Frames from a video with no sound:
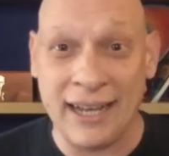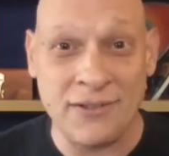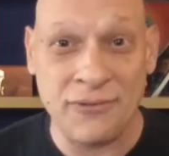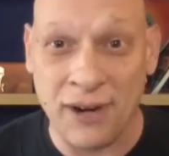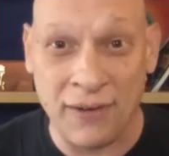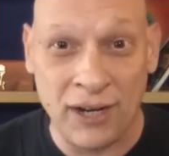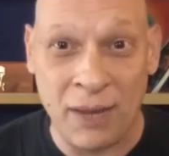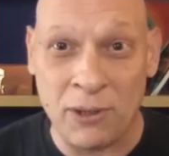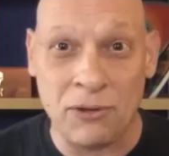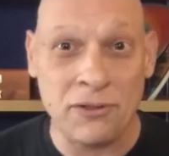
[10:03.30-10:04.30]
against forever
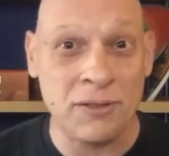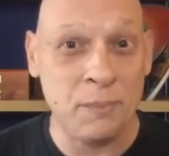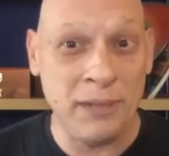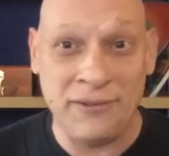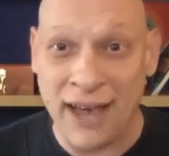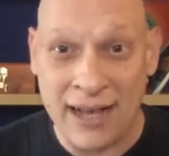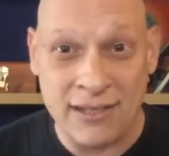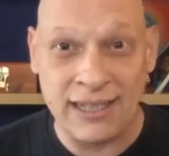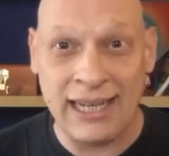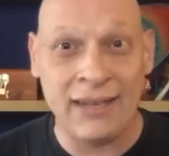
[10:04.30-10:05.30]
chemicals and
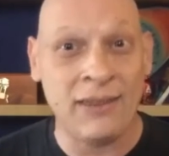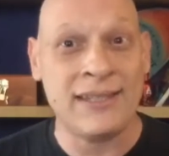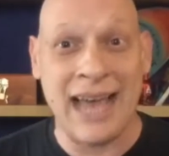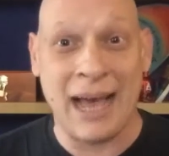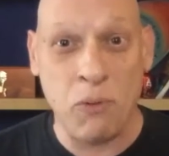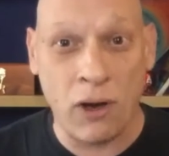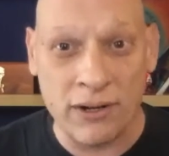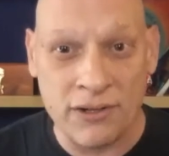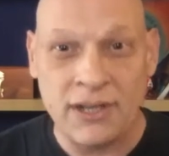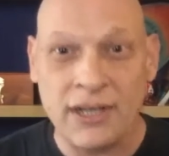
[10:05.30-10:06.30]
PFAS in the tap
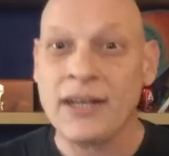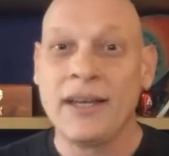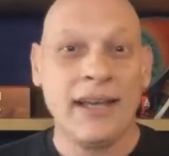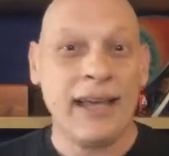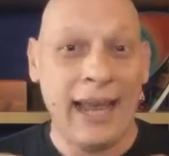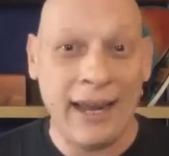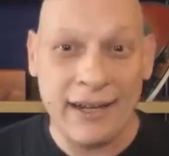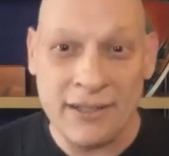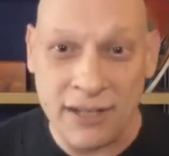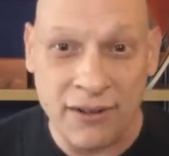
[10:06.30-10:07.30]
waters and
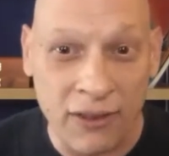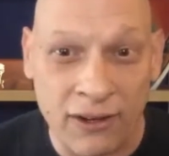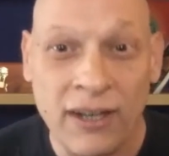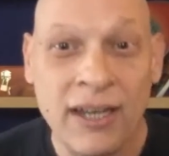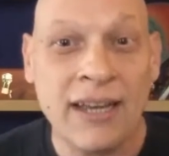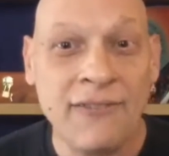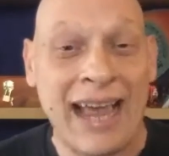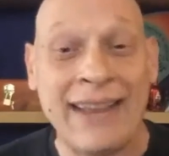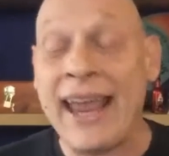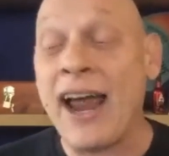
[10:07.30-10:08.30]
it's another
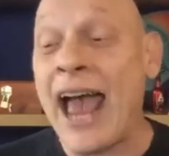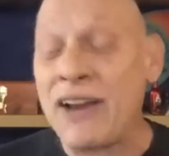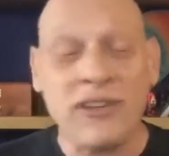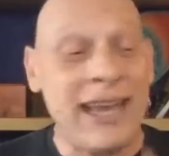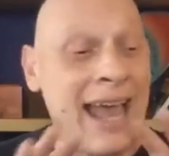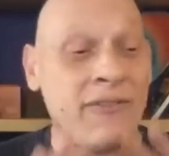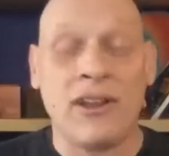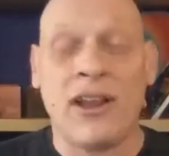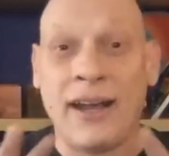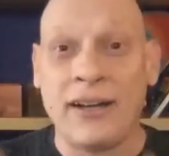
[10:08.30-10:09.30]
and they actually have a
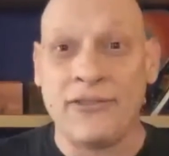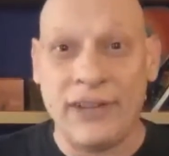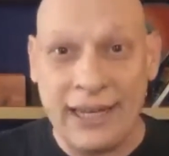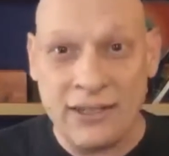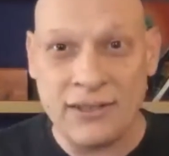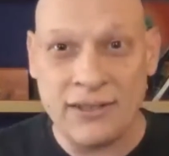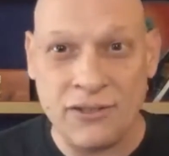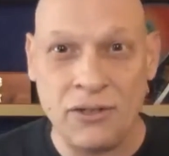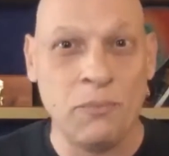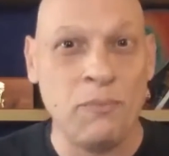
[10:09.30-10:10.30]
lot of links
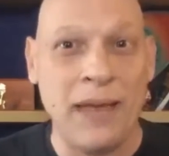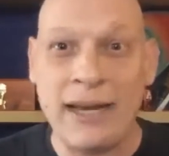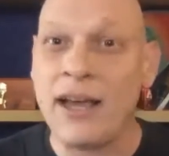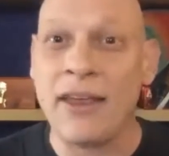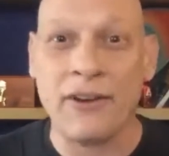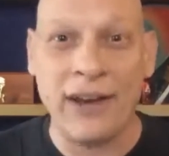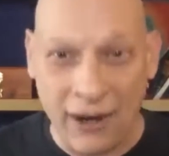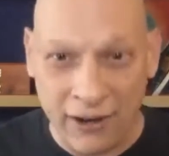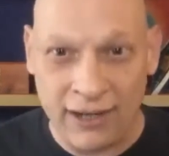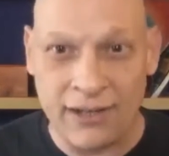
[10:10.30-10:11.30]
to many other
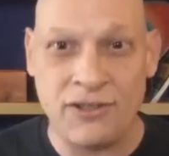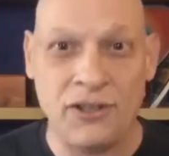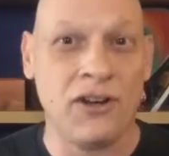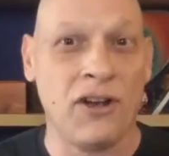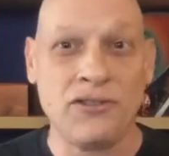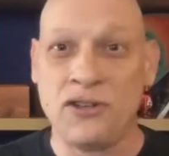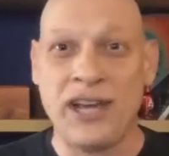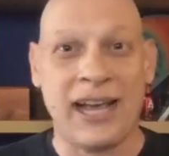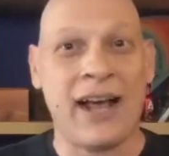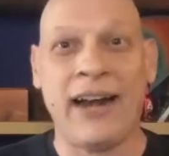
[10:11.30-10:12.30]
areas you can also
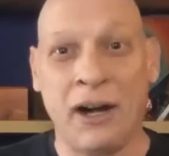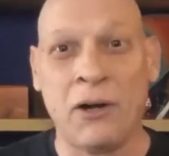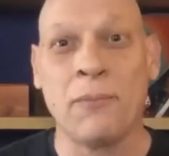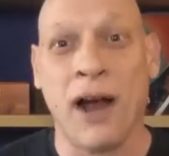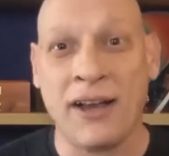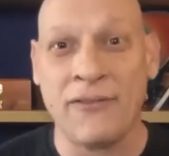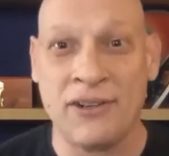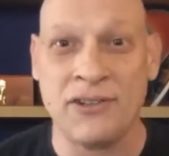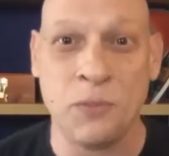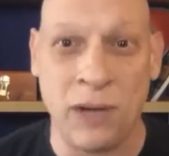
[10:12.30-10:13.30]
check out erin
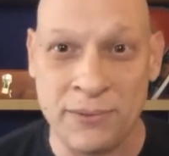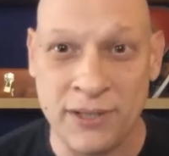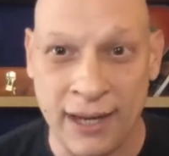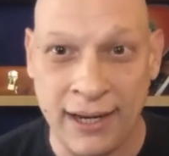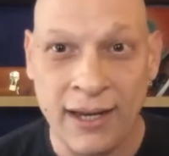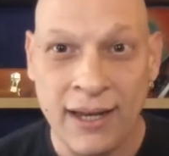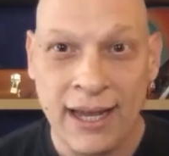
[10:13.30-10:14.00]
brockovich's website